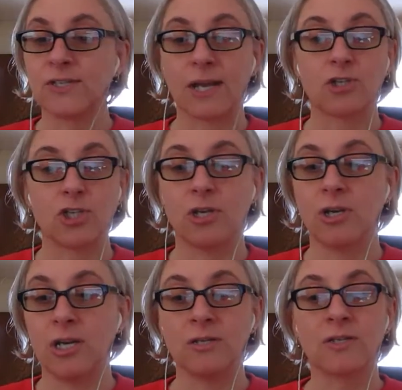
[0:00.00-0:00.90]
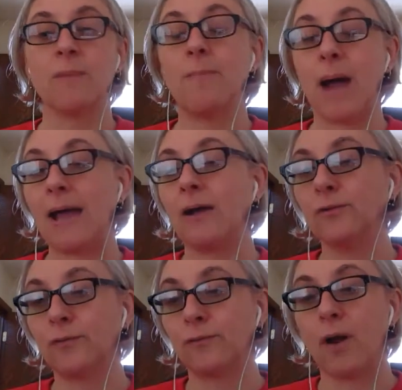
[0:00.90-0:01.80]
section is
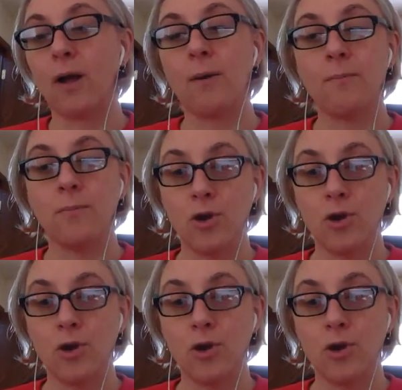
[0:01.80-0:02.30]
compiled from